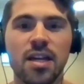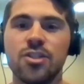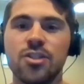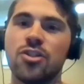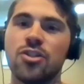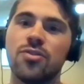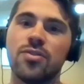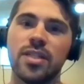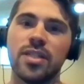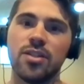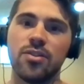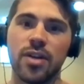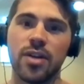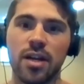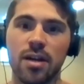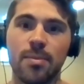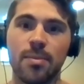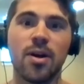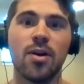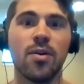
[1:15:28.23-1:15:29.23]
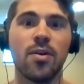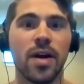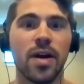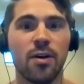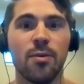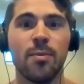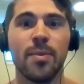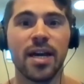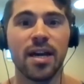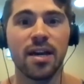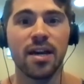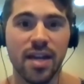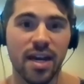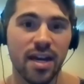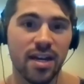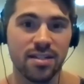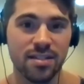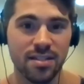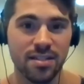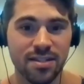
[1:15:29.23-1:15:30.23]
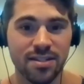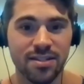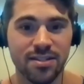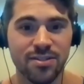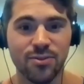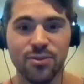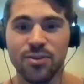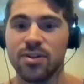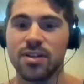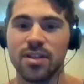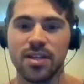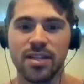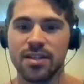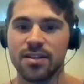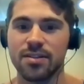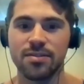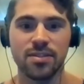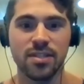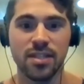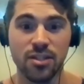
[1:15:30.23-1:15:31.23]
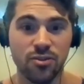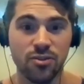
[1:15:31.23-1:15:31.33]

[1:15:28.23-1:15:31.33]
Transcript: Dude, did you hear about how bad X is? Or like, did